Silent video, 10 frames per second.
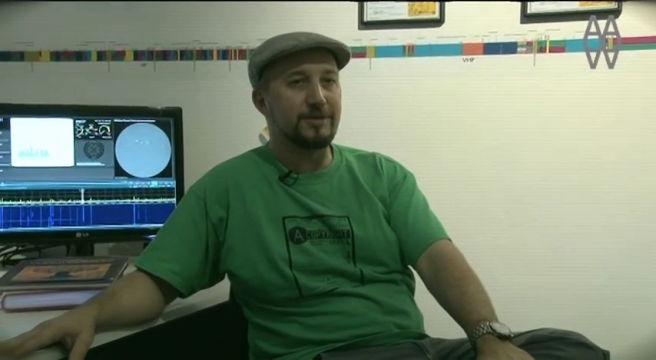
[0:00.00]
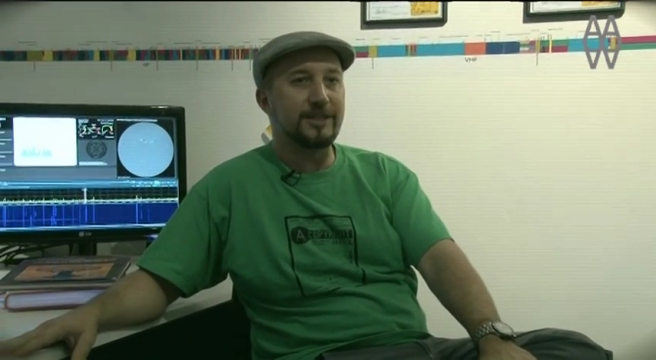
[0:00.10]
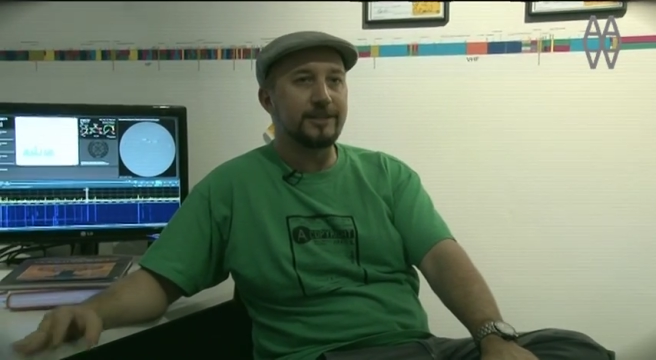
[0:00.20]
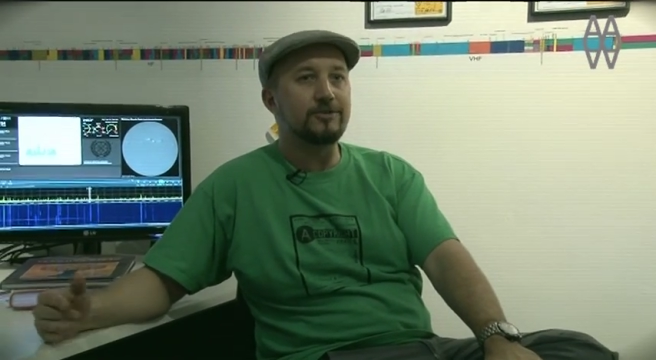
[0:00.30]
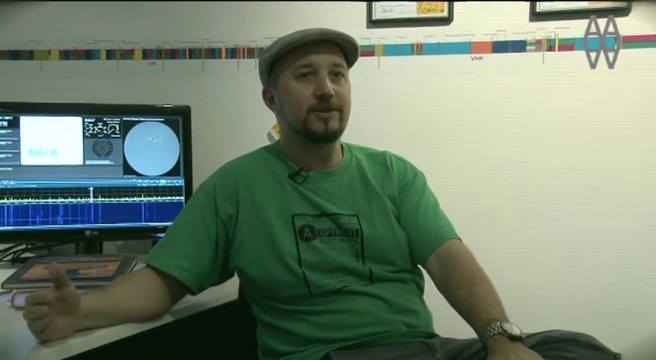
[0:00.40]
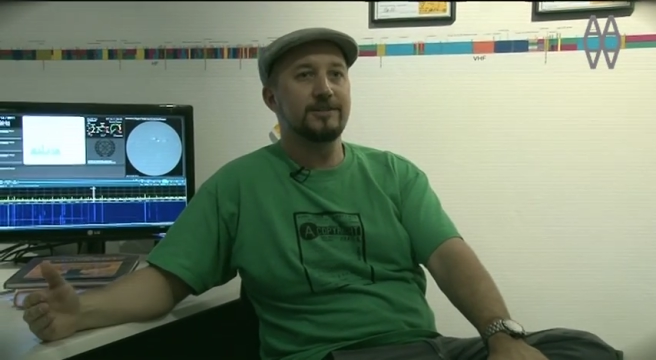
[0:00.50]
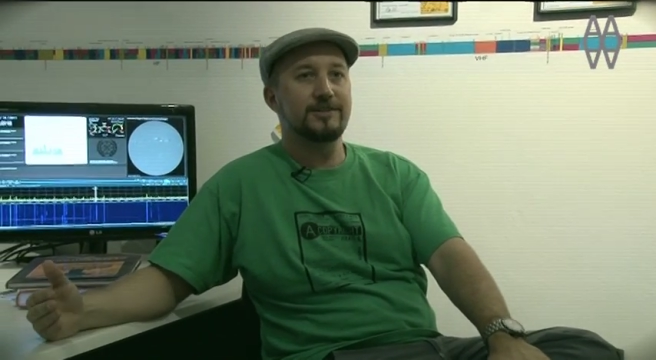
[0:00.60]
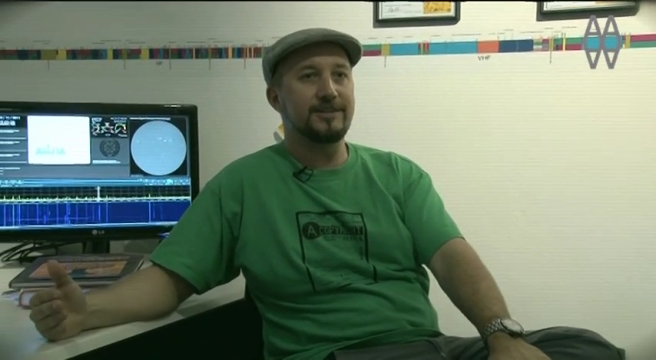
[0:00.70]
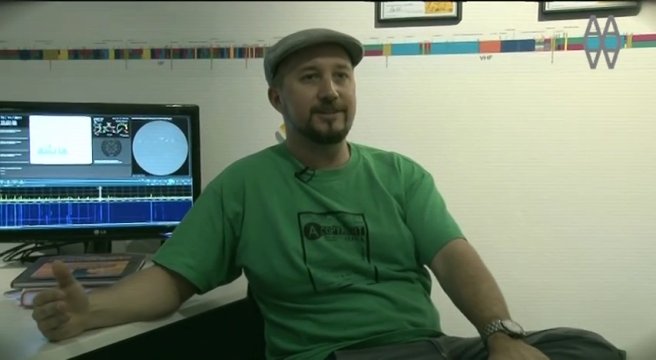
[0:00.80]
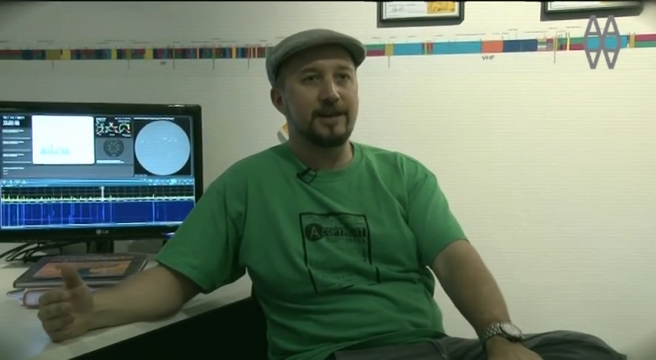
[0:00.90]
be
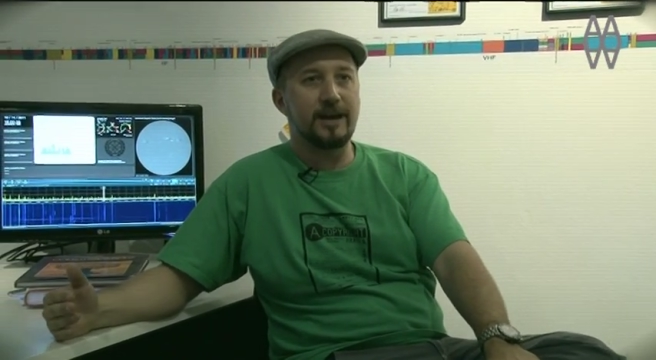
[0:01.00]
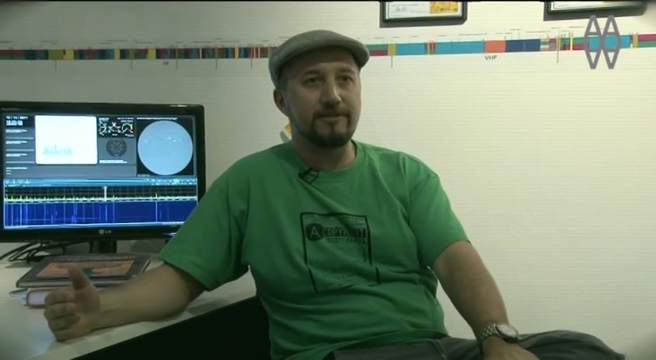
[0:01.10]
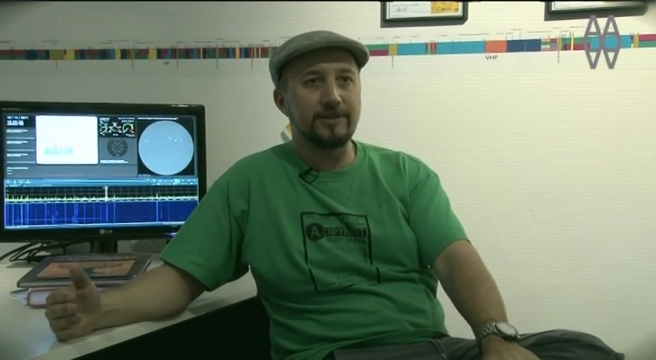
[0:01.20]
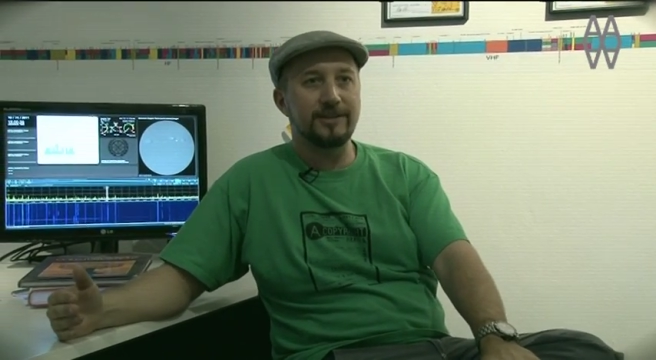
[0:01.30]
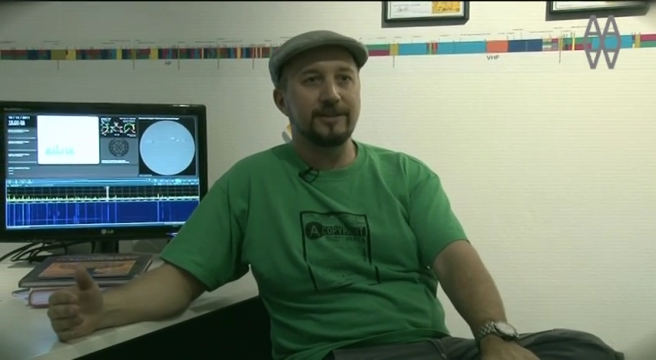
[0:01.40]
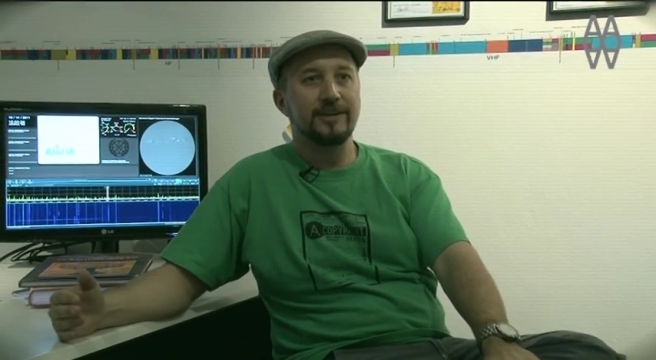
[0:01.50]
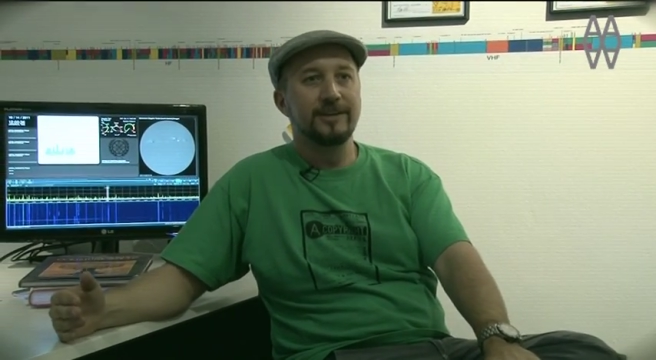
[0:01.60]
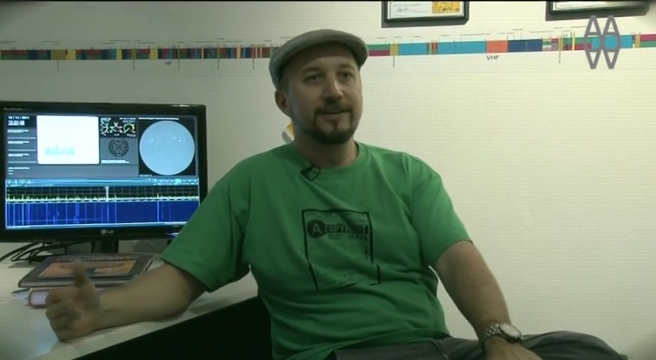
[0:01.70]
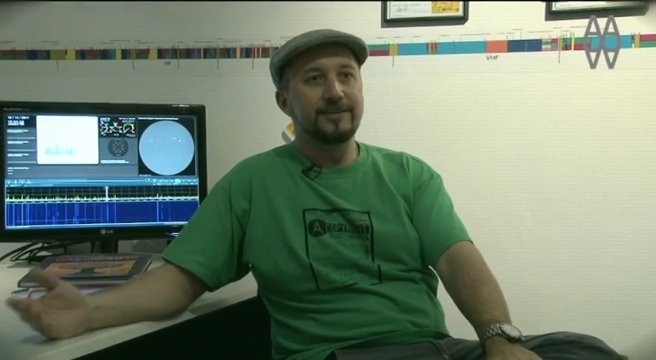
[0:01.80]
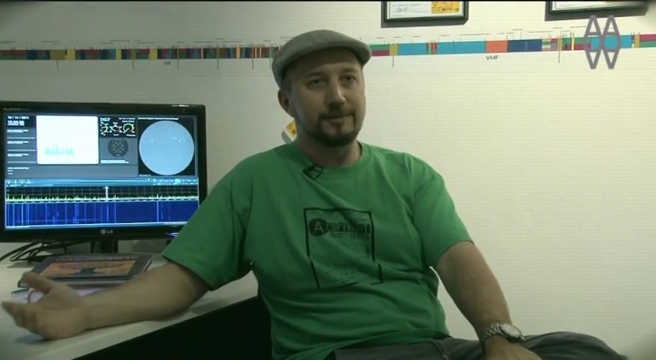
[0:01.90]
interested in having
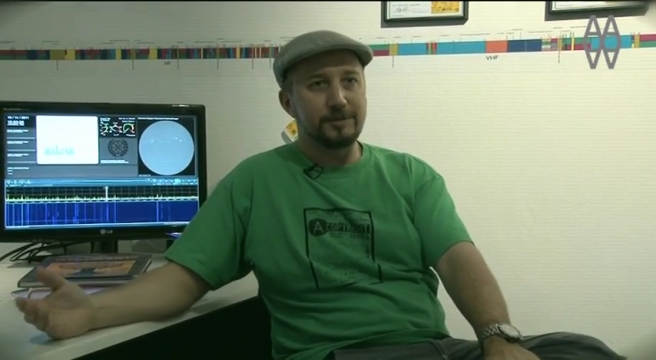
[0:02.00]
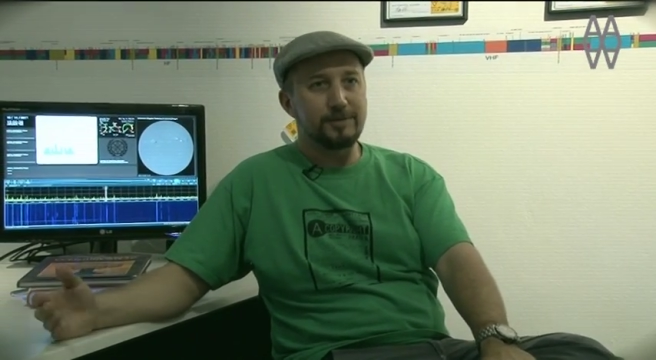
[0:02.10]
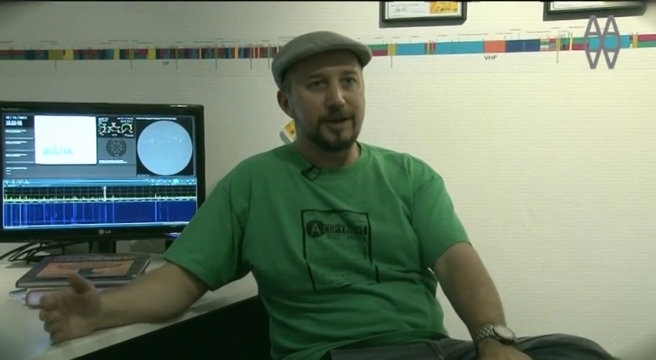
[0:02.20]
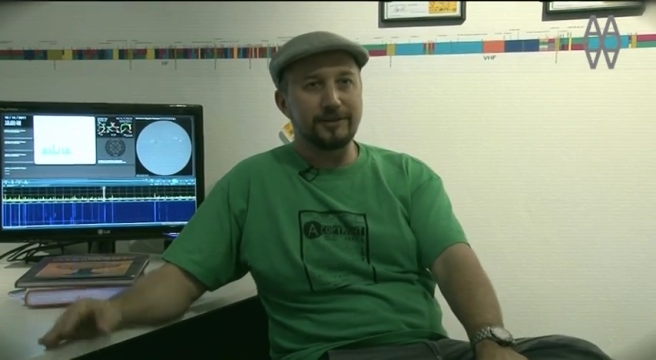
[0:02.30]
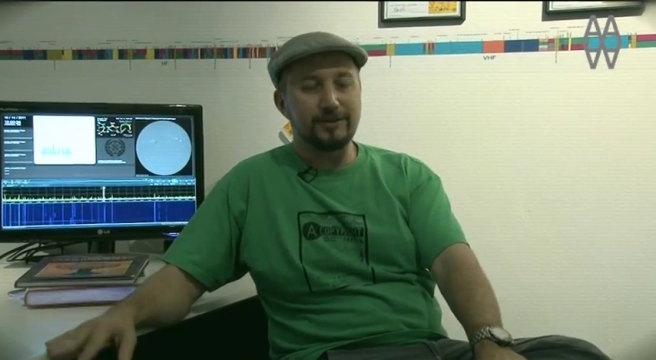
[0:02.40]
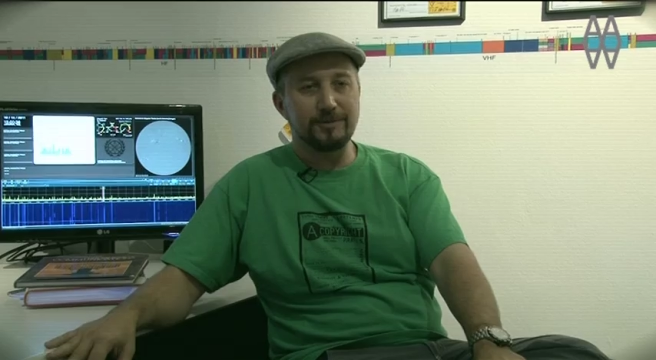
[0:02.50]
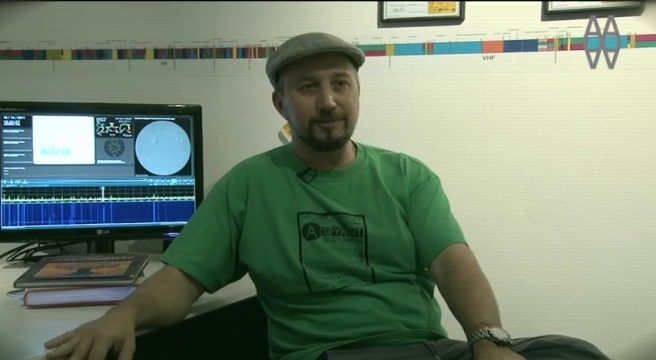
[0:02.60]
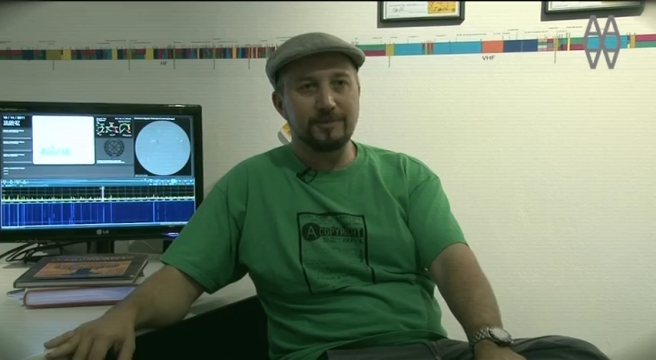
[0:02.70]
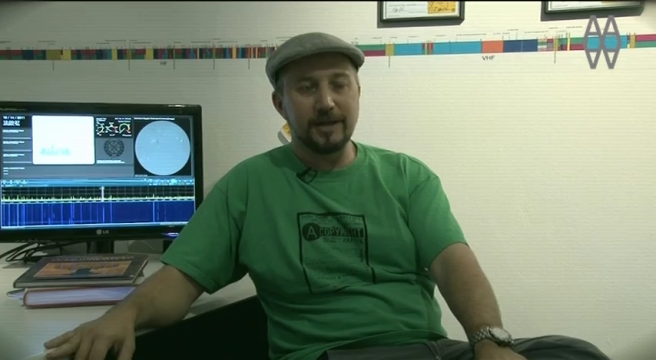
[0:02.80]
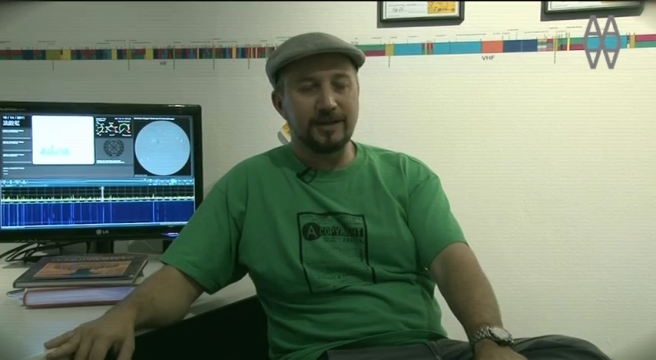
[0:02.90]
some
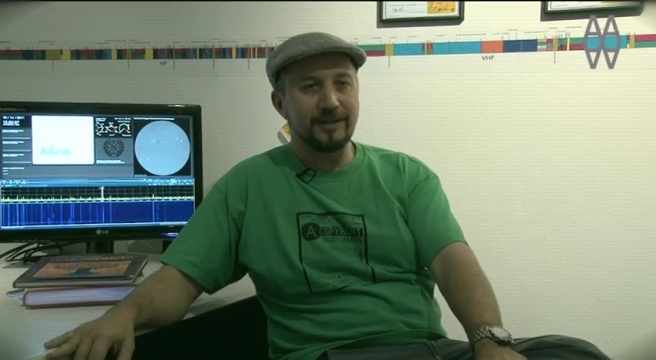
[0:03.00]
spectrum.